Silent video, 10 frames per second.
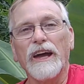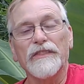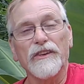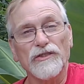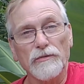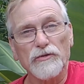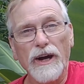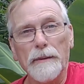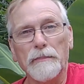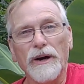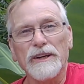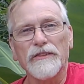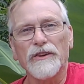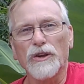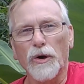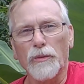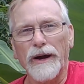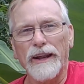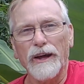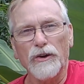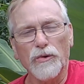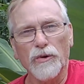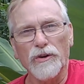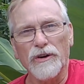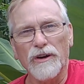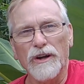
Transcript: hit the subscribe button in the lower right hand corner.